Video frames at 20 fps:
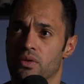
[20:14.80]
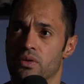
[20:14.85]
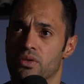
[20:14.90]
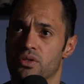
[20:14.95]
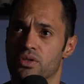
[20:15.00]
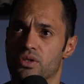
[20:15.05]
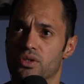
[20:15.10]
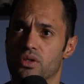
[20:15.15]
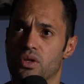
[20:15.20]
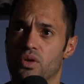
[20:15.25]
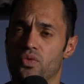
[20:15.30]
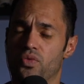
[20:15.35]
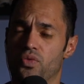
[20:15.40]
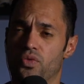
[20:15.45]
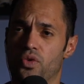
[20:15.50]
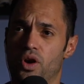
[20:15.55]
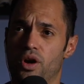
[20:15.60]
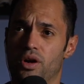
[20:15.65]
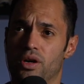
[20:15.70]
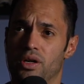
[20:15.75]
so
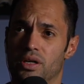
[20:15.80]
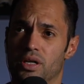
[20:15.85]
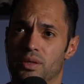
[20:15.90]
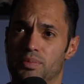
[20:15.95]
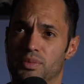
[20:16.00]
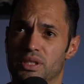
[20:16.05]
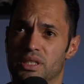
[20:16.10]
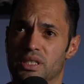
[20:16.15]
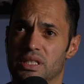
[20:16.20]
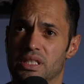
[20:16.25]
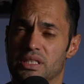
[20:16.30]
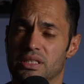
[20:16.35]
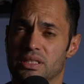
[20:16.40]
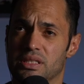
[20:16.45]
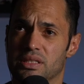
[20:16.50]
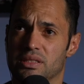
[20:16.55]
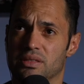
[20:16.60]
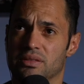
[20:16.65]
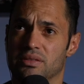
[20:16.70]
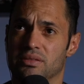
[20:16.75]
far up to
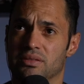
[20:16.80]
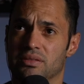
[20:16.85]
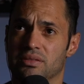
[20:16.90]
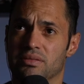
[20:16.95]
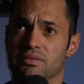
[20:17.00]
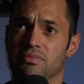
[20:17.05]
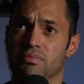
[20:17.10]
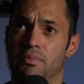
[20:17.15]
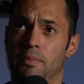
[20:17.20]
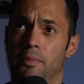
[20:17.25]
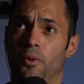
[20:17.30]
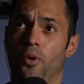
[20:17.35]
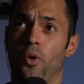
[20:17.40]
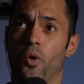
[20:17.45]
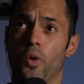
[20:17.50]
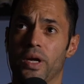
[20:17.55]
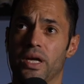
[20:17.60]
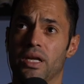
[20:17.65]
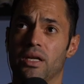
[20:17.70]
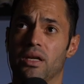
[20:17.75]
this
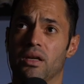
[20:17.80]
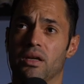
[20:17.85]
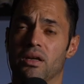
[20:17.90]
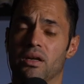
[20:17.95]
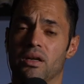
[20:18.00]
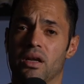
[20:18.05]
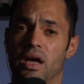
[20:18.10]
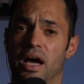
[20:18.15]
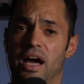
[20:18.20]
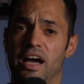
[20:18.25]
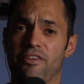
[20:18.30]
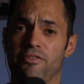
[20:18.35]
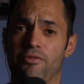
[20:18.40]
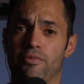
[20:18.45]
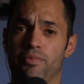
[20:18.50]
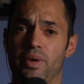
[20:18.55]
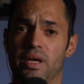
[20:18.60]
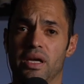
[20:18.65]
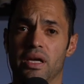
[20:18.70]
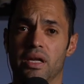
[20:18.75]
point,
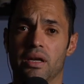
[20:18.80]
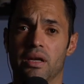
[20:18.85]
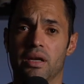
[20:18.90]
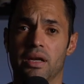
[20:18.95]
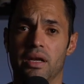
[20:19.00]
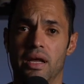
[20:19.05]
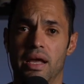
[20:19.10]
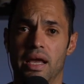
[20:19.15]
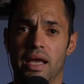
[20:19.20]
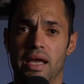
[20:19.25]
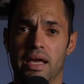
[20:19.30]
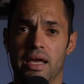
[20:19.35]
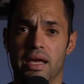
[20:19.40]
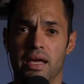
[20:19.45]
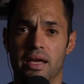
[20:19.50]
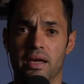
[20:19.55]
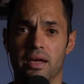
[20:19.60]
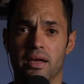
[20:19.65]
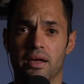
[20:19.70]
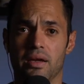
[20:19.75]
I've been
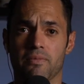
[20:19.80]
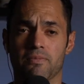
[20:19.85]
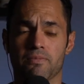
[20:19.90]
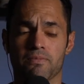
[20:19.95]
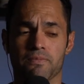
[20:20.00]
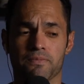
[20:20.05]
a